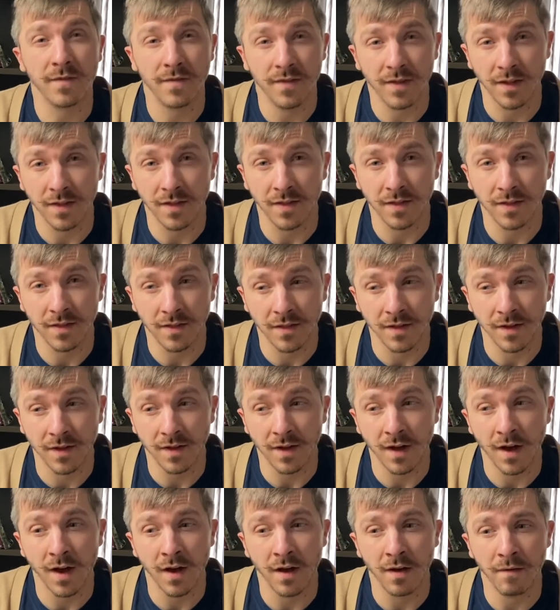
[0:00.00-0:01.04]

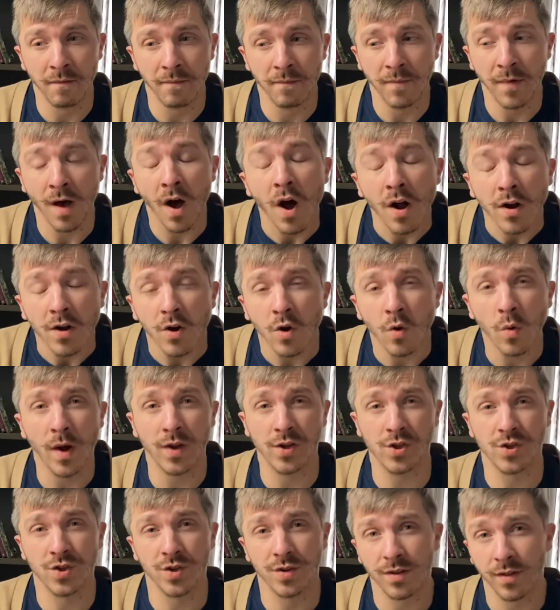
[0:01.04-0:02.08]
the
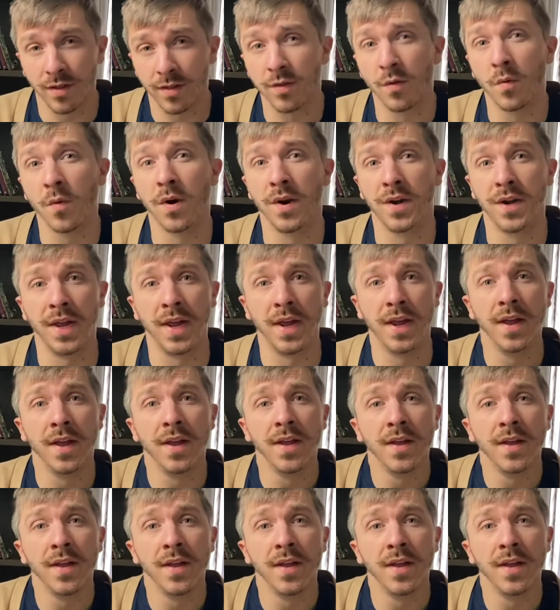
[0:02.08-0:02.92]
unquestioned authority